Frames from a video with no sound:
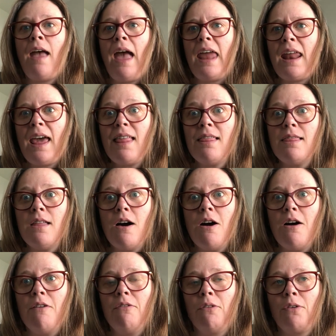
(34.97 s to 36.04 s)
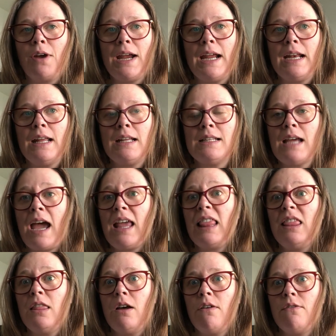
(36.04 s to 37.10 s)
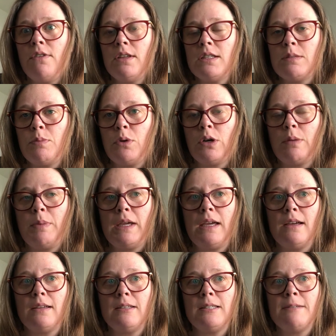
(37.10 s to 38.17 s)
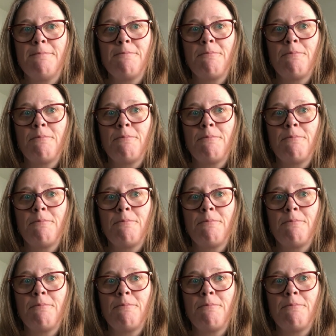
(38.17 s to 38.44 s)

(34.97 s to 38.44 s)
And I love rain and I love this book because